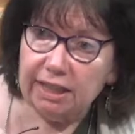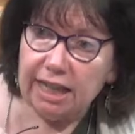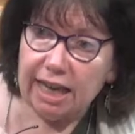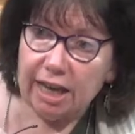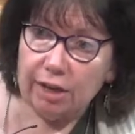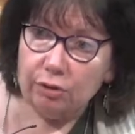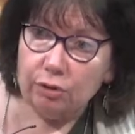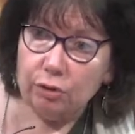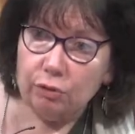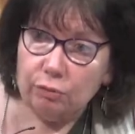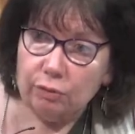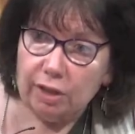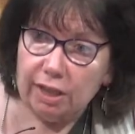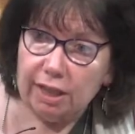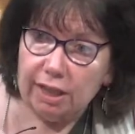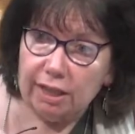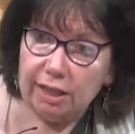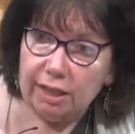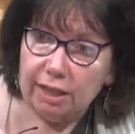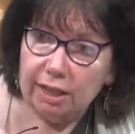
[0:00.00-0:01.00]
to
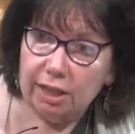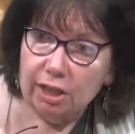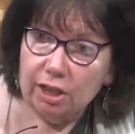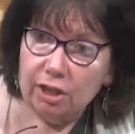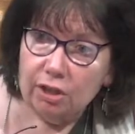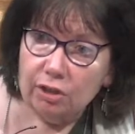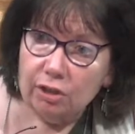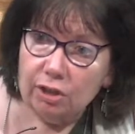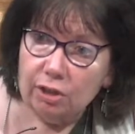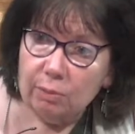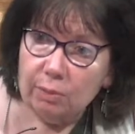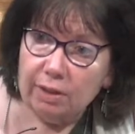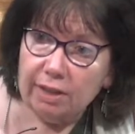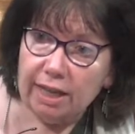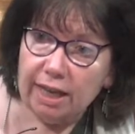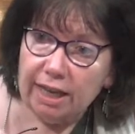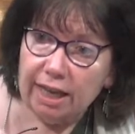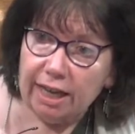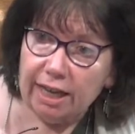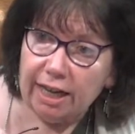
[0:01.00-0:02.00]
read, so that when they
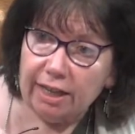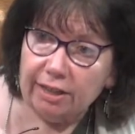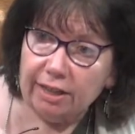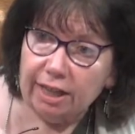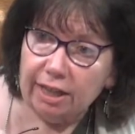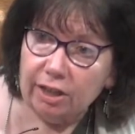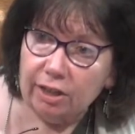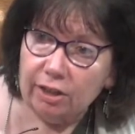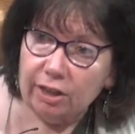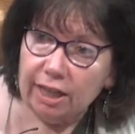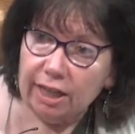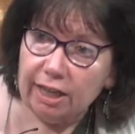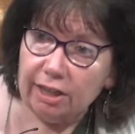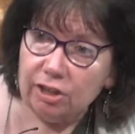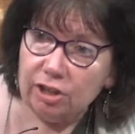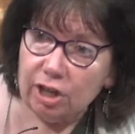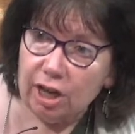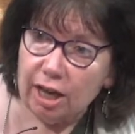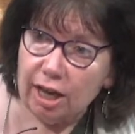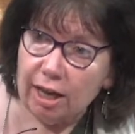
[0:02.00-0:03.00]
got out, they could get a
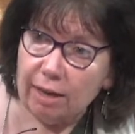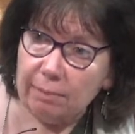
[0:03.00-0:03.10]
job.